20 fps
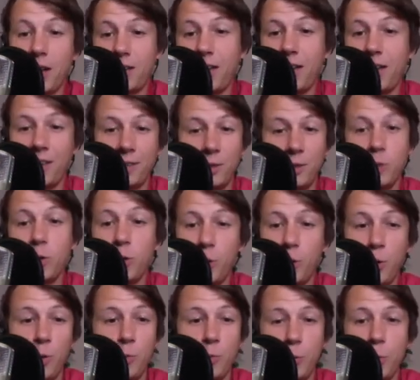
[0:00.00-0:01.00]
yeah, you don't
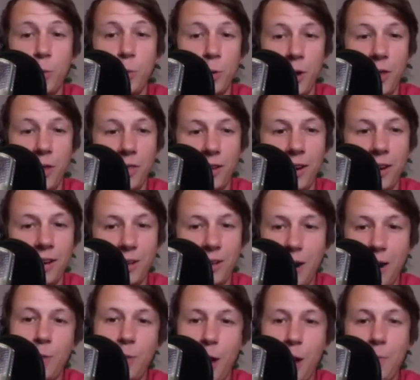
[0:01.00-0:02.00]
know what we put on there.
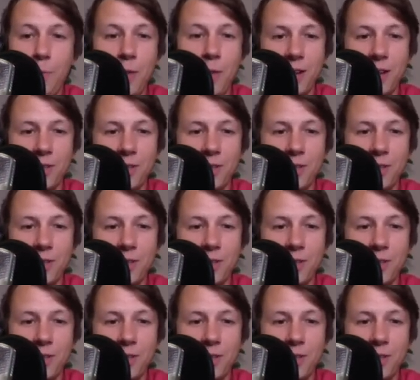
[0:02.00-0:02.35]
I manage